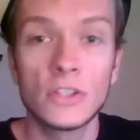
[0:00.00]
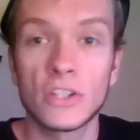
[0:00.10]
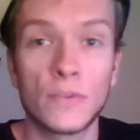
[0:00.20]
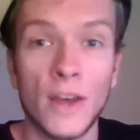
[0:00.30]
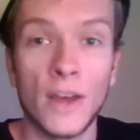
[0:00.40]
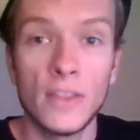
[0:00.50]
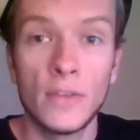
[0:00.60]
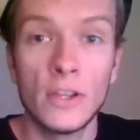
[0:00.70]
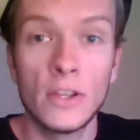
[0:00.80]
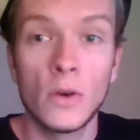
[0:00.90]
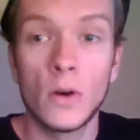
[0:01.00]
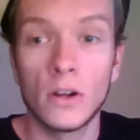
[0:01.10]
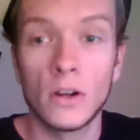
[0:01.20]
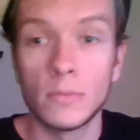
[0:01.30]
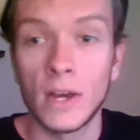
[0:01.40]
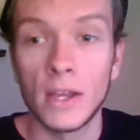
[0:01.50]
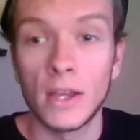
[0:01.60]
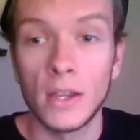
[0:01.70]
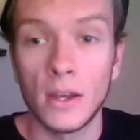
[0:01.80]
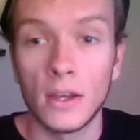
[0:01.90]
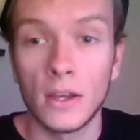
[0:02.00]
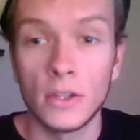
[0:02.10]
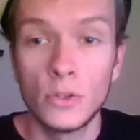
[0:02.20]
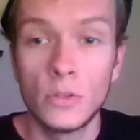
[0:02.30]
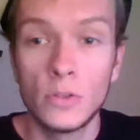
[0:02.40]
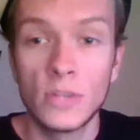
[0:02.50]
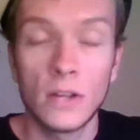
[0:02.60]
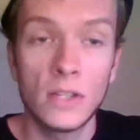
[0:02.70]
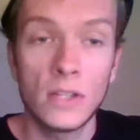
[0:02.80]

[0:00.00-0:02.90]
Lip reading: find the video on my YouTube channel here.